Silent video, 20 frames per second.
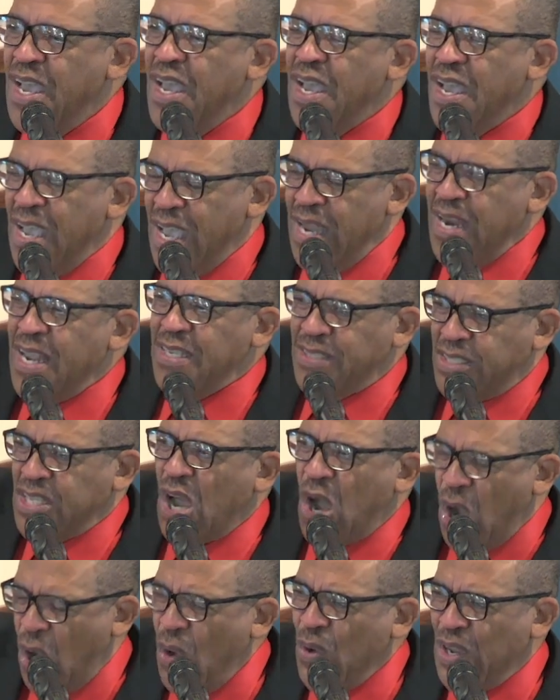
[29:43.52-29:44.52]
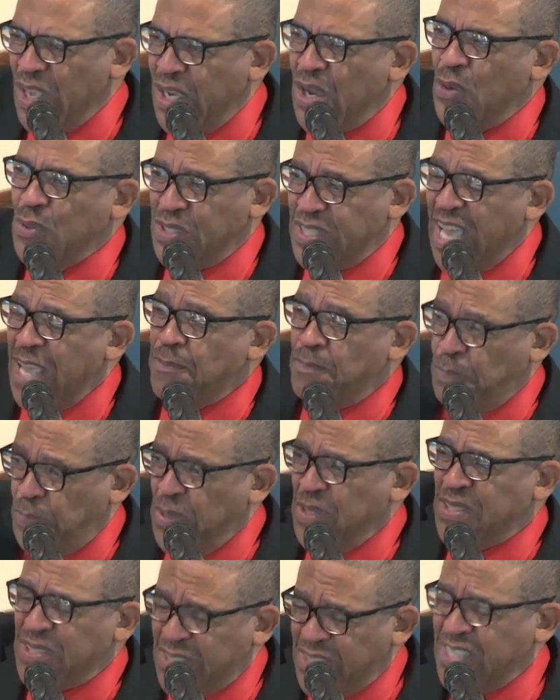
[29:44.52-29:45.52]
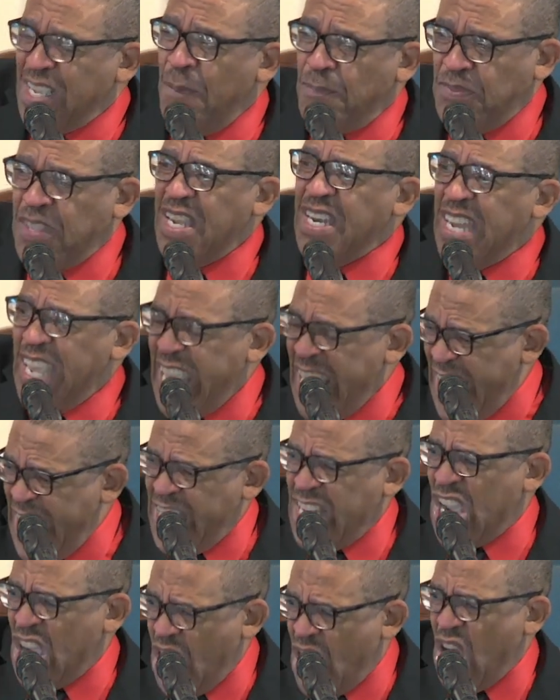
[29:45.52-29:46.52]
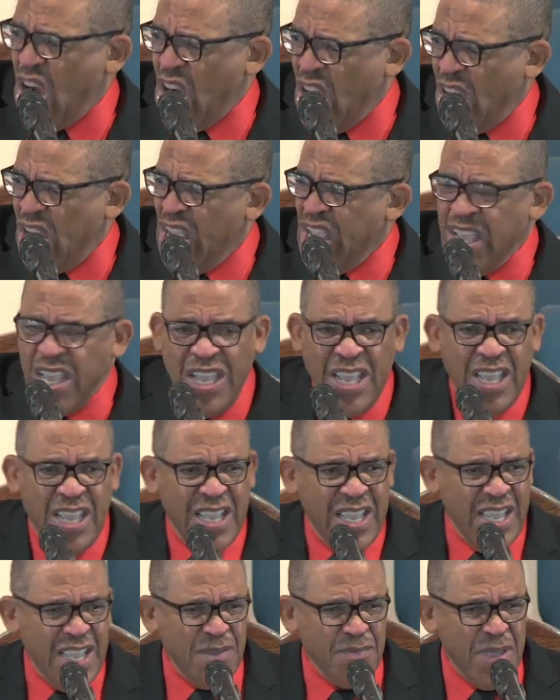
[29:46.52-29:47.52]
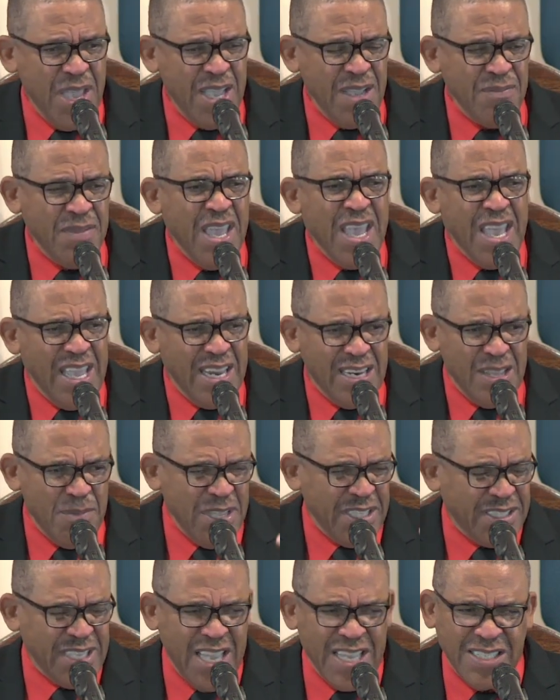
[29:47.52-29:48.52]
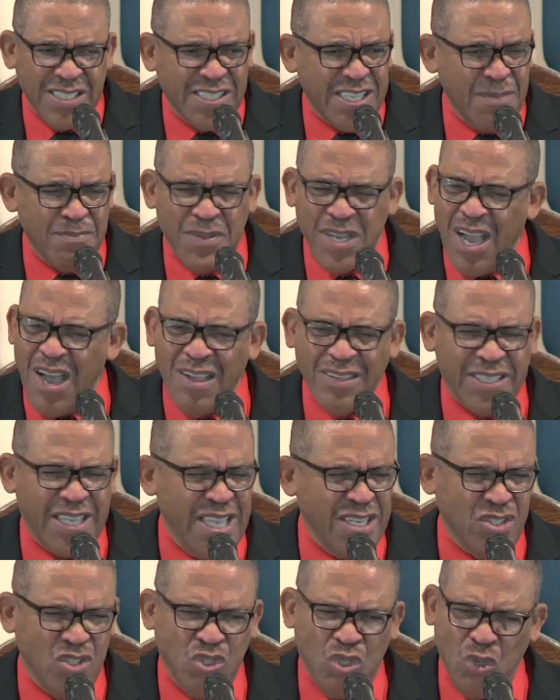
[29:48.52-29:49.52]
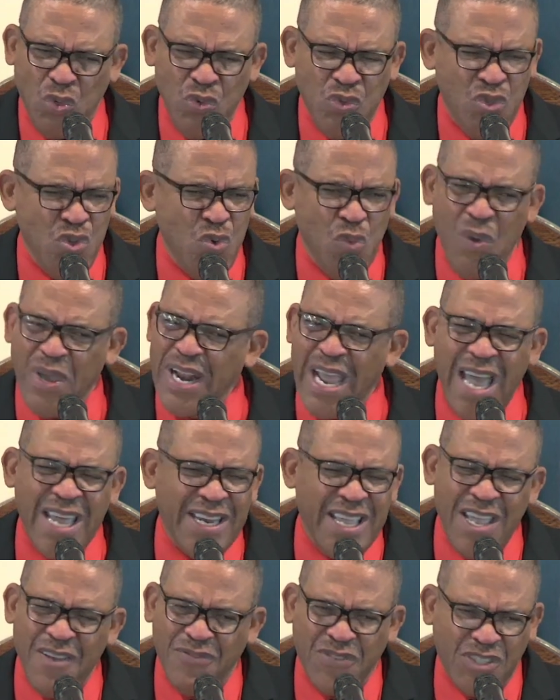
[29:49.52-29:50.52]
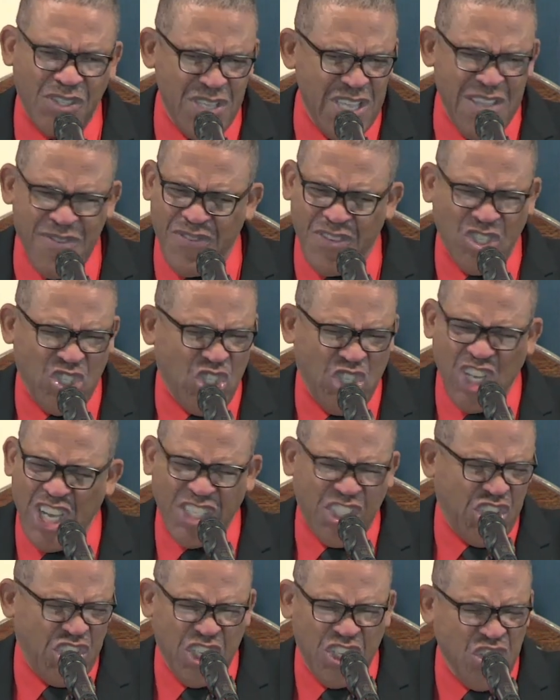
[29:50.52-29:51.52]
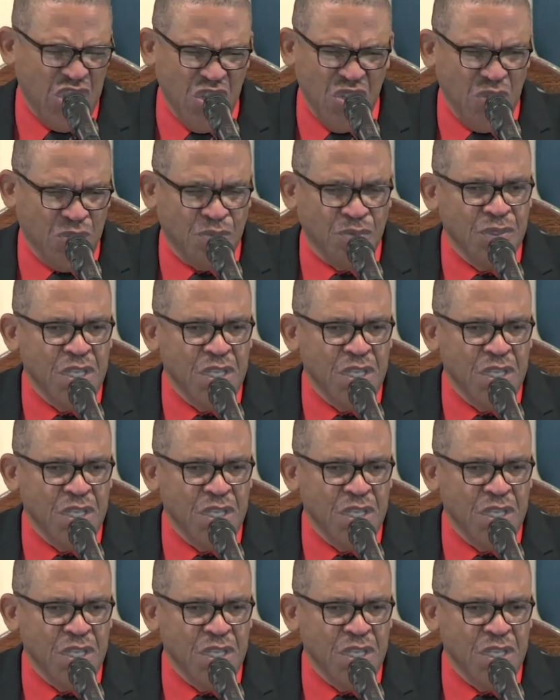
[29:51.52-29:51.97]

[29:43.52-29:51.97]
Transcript: and it's the Holy Ghost that put something in her. Amen. And let me tell you something. God can do you without ever even touching you.